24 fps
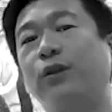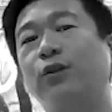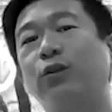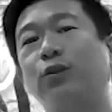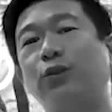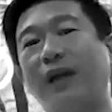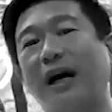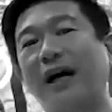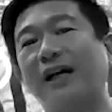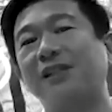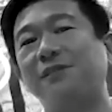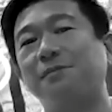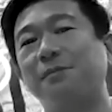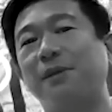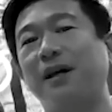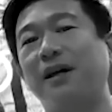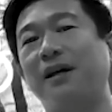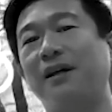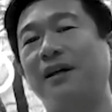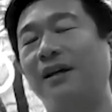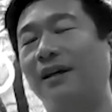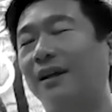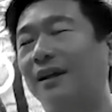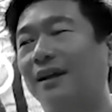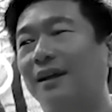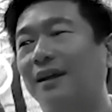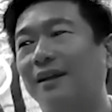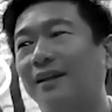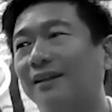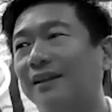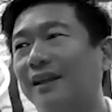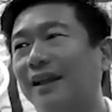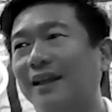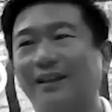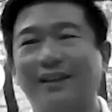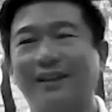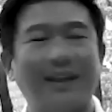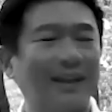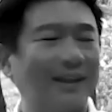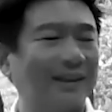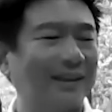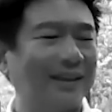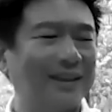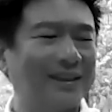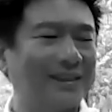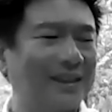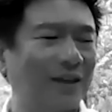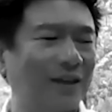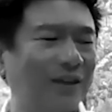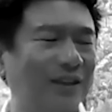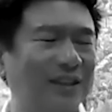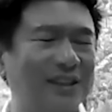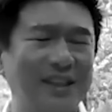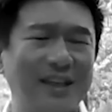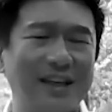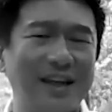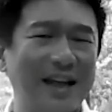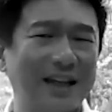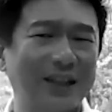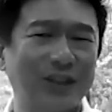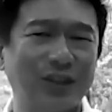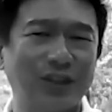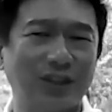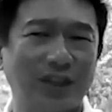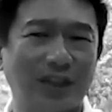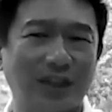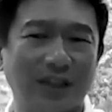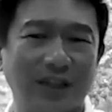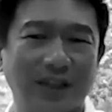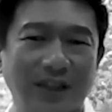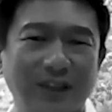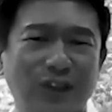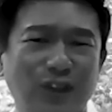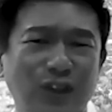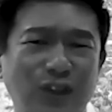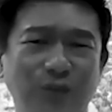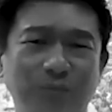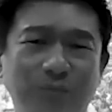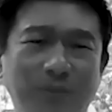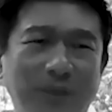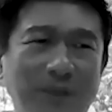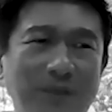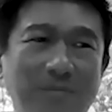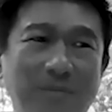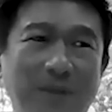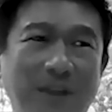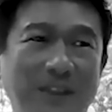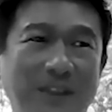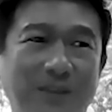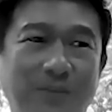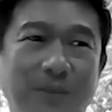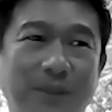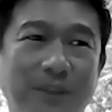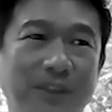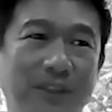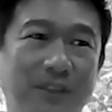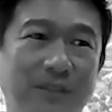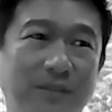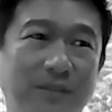compared to Dasma. That discount is irrational. It should be much,